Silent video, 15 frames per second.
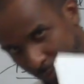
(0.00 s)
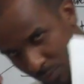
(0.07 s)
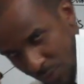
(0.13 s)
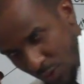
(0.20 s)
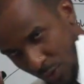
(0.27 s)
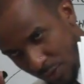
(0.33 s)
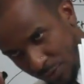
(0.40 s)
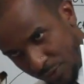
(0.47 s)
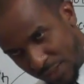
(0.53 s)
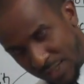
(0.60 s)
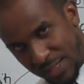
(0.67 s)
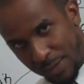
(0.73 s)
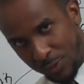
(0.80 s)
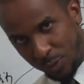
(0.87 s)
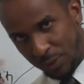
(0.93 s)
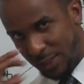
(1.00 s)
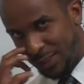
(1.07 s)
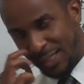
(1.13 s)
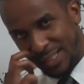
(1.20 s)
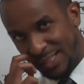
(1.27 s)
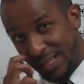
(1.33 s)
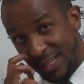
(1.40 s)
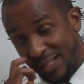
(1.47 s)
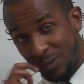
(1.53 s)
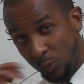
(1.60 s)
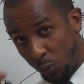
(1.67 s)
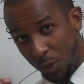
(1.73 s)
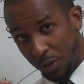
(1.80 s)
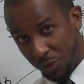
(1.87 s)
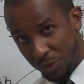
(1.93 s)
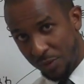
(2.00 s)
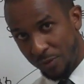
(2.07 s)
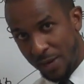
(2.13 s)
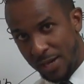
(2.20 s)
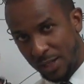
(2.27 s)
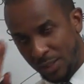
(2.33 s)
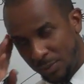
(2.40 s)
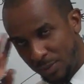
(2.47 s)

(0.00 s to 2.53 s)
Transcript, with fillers: sort of conceptually, this doesn't work theoretically,